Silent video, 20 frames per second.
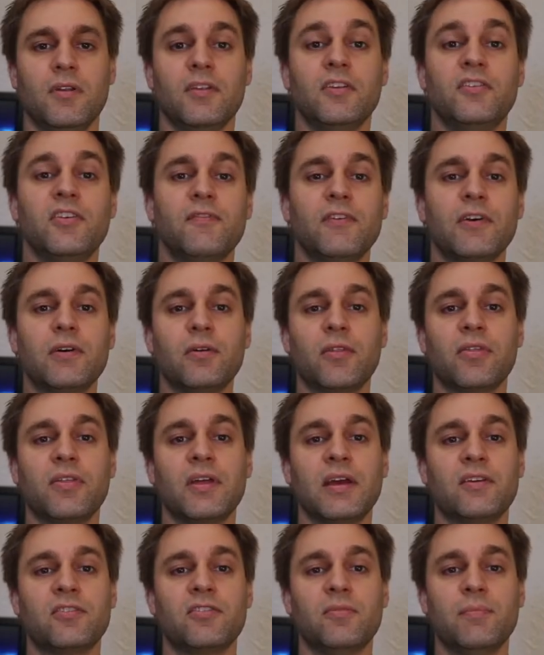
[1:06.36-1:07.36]
The difficult
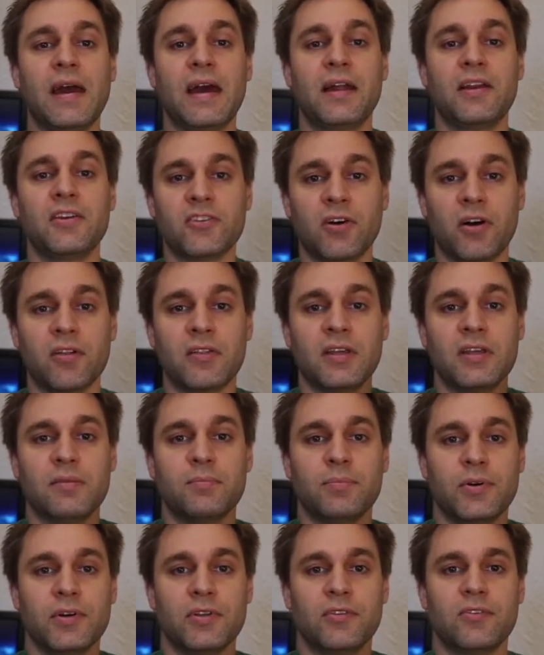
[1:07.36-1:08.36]
thing is to manage all the
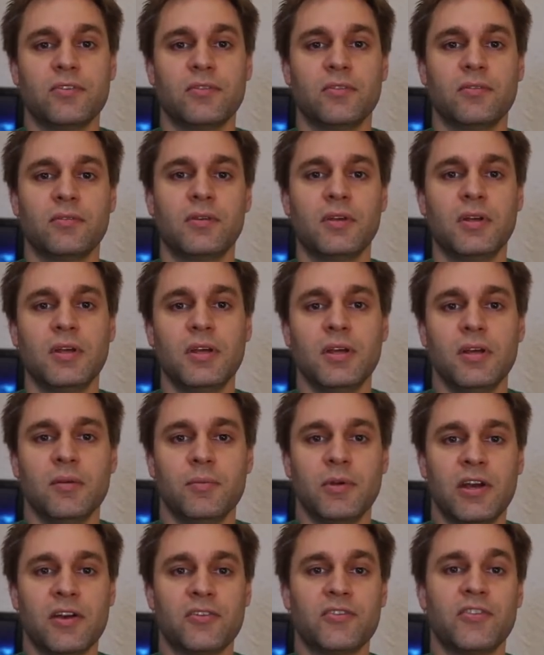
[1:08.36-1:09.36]
inputs,
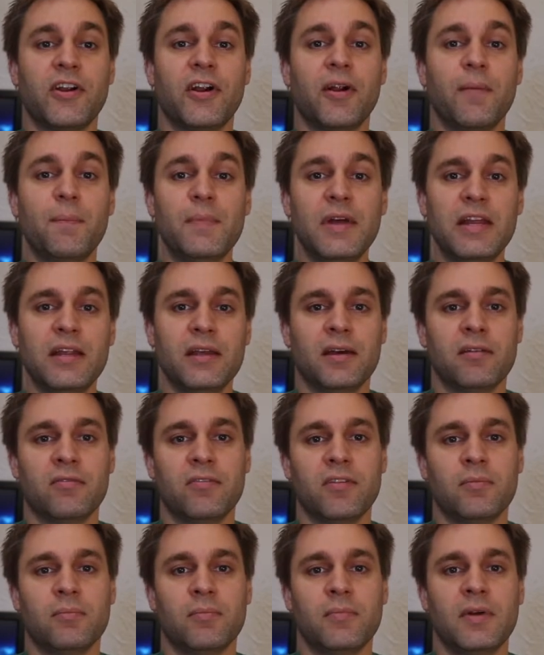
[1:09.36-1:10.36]
because there are many
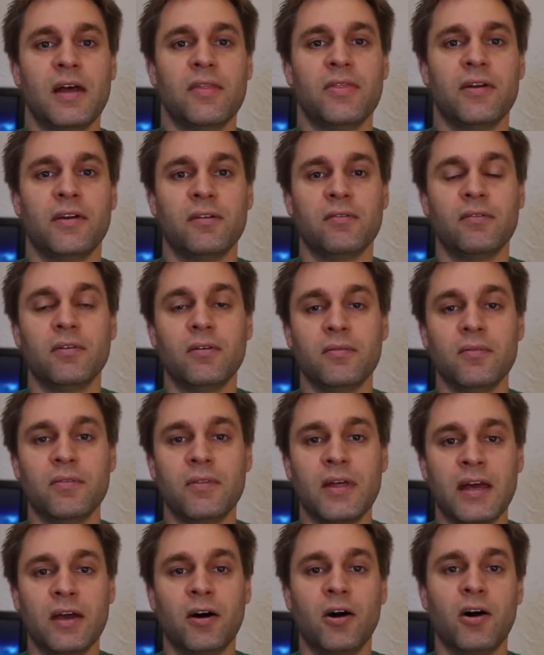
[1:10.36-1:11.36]
of them and
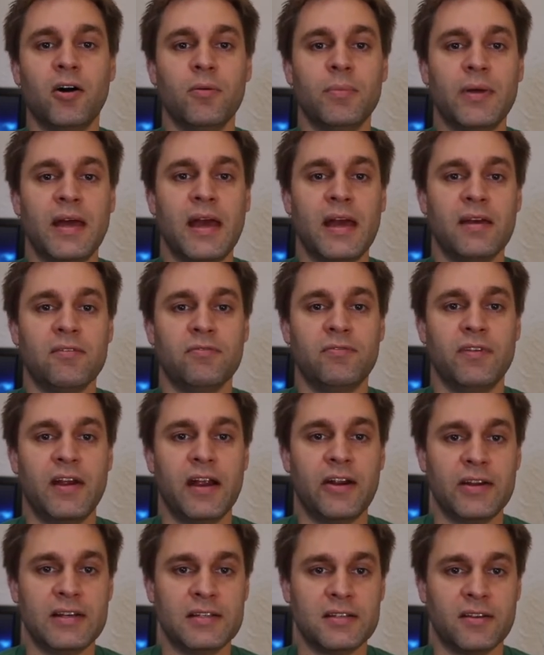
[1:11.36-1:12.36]
they all behave
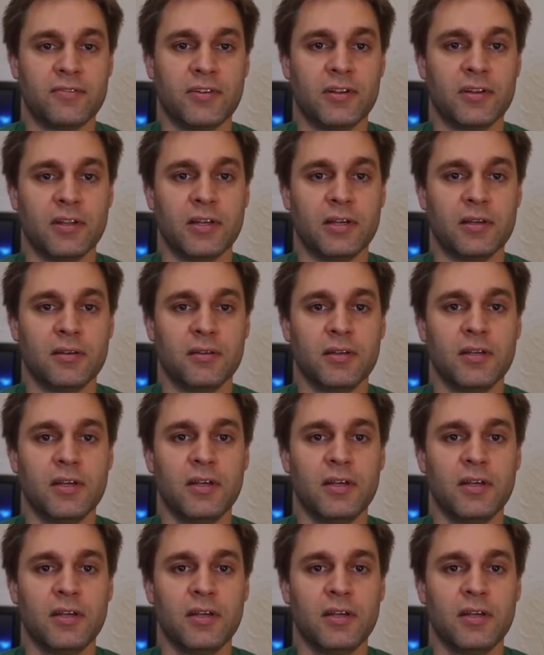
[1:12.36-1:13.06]
very differently.